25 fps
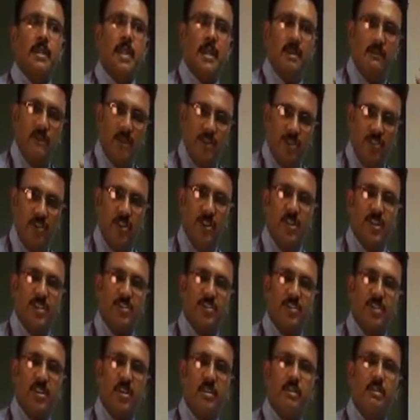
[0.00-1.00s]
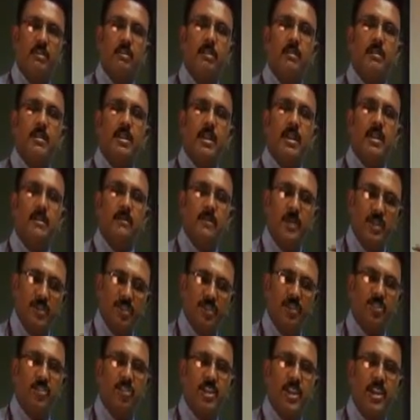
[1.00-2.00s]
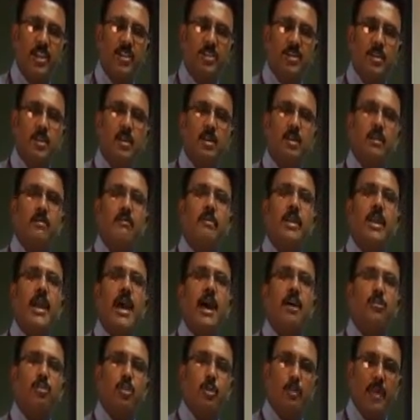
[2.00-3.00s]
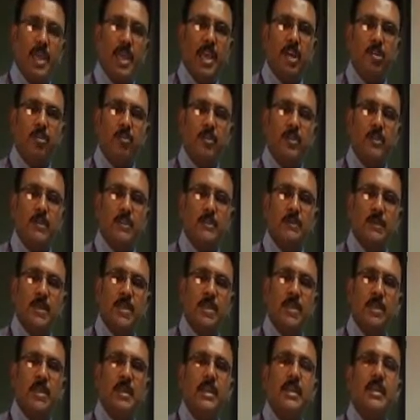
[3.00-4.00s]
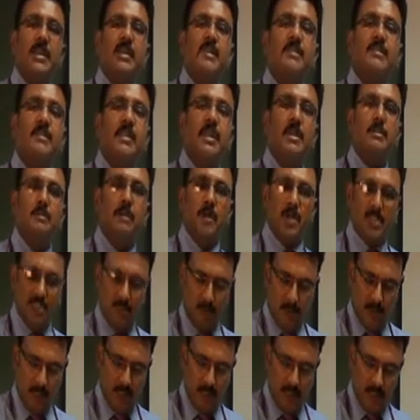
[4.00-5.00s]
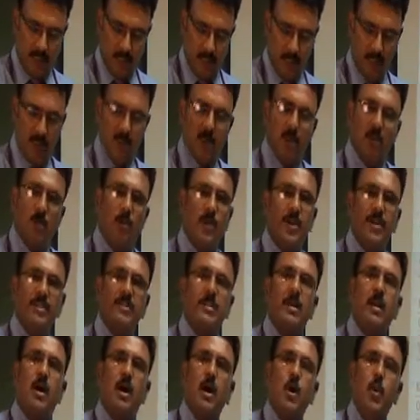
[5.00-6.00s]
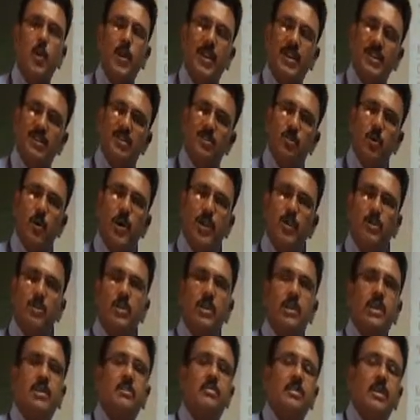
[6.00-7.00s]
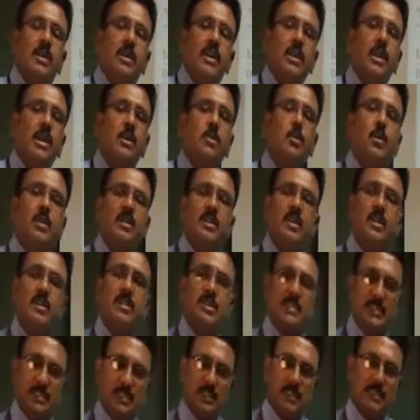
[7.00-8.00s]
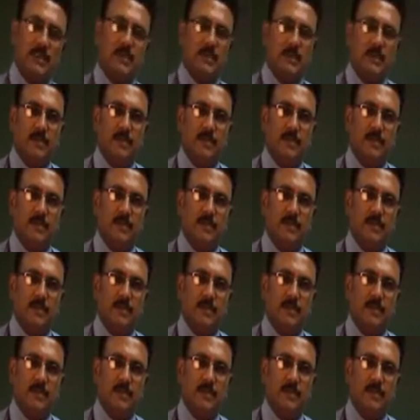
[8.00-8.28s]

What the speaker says: in which industry, in which state we have to make our investment, easily possible there. Okay sir, how it is going to give the real worthiness, sir?